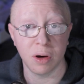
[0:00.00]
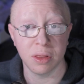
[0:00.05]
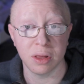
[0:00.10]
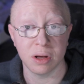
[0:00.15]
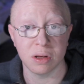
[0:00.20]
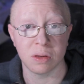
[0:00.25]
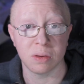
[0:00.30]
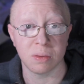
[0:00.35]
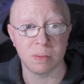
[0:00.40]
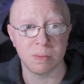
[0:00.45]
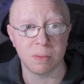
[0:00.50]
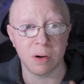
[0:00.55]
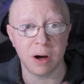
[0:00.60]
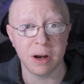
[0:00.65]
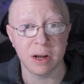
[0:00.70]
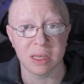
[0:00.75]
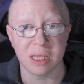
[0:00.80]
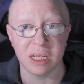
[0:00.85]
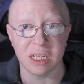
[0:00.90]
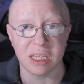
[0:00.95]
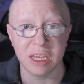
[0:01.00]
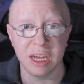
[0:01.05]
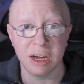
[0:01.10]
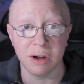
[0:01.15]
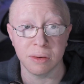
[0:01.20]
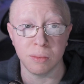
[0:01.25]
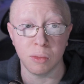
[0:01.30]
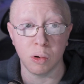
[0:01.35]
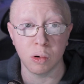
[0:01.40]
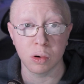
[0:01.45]
one of those products that's
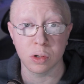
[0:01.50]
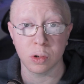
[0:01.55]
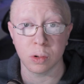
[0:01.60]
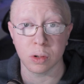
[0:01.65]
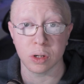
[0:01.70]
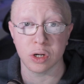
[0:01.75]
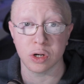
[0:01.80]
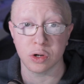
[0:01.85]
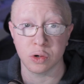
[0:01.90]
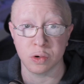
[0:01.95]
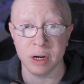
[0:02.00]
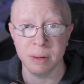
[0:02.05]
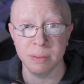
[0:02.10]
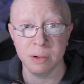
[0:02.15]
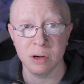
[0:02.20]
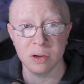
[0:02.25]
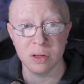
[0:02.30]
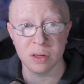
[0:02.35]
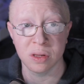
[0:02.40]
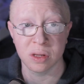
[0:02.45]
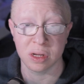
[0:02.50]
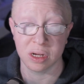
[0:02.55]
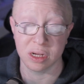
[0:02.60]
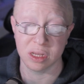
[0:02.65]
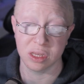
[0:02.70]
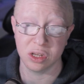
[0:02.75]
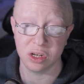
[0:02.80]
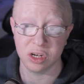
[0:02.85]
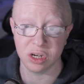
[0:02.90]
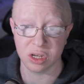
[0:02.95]
geared more towards streamers,
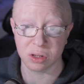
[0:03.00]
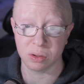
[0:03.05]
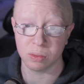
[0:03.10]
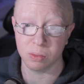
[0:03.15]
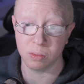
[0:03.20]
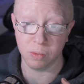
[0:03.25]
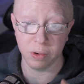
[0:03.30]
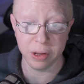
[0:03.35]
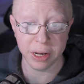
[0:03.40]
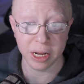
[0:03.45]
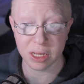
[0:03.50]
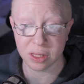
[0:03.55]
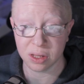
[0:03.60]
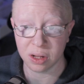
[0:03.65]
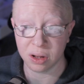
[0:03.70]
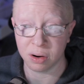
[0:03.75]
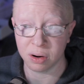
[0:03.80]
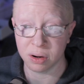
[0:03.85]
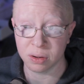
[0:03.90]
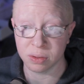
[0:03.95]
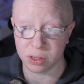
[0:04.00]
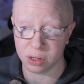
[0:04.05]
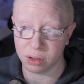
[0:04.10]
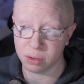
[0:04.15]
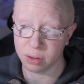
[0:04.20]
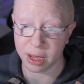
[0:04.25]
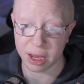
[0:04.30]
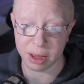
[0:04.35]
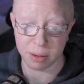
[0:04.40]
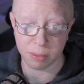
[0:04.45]
because it's just 1 XLR, so
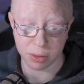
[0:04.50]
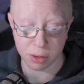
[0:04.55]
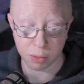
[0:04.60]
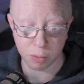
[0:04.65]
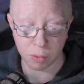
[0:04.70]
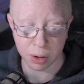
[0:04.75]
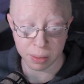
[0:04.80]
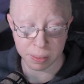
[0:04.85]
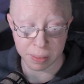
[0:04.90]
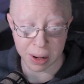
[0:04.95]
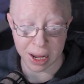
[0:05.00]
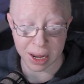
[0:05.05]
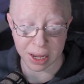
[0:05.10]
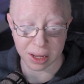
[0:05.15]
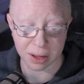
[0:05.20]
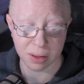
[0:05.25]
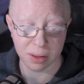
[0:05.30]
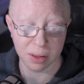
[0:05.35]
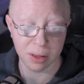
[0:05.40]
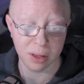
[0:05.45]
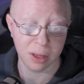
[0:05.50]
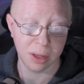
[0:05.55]
you only got the 1 mic,